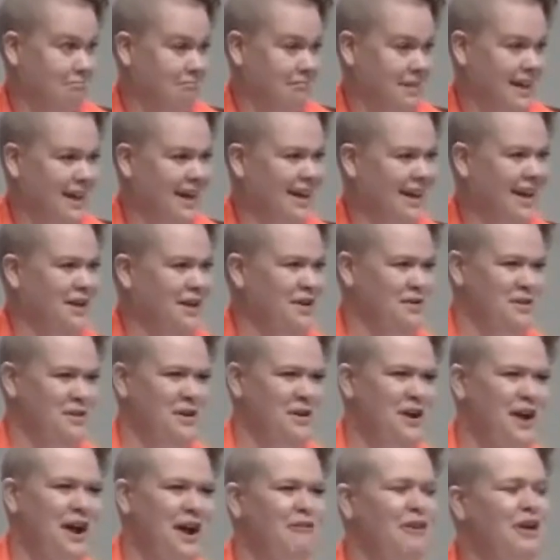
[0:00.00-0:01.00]

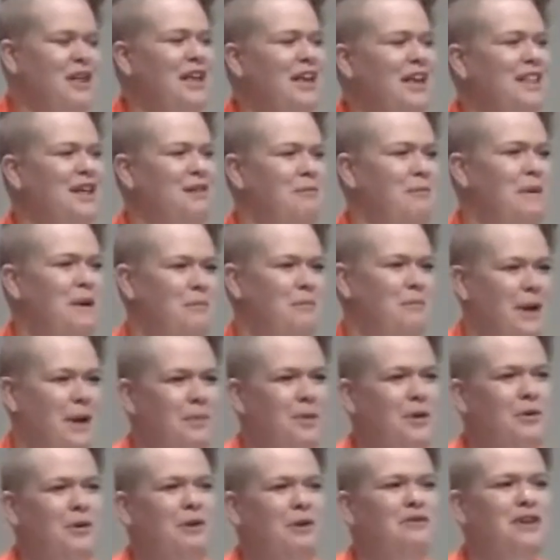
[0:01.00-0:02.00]
I feel like the
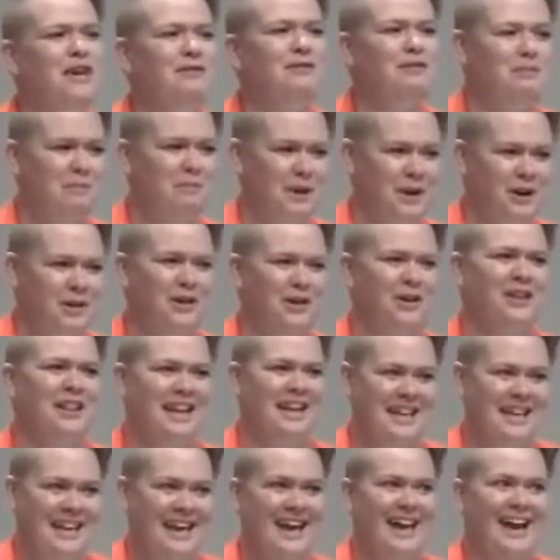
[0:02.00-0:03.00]
people who have given birth are
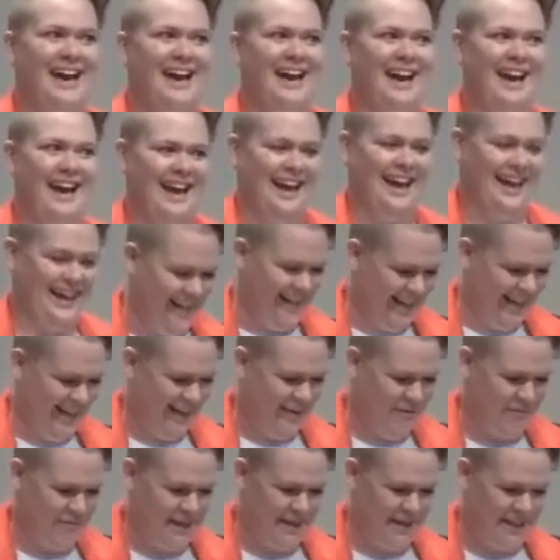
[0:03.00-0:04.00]
like,
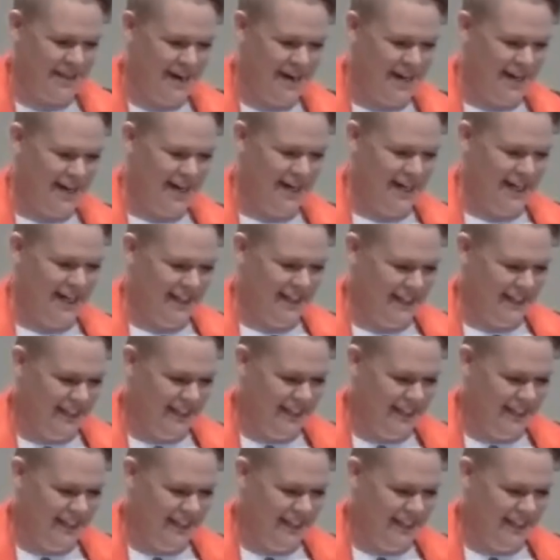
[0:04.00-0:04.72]
yeah, been there.